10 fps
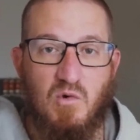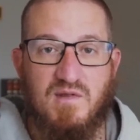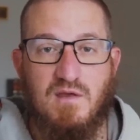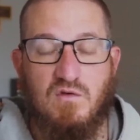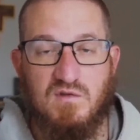or
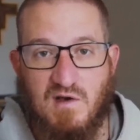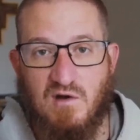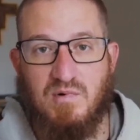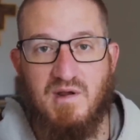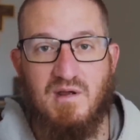that you
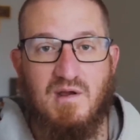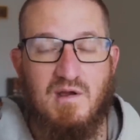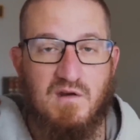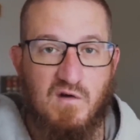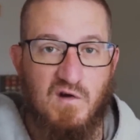celebrate
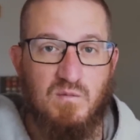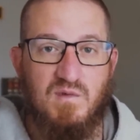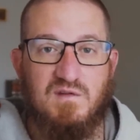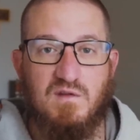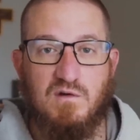
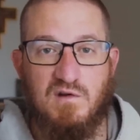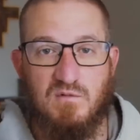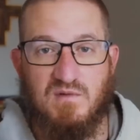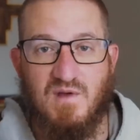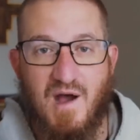Christmas, the
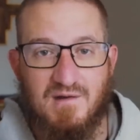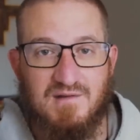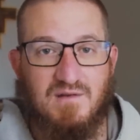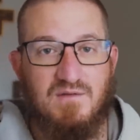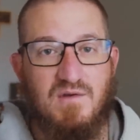Christmas octave.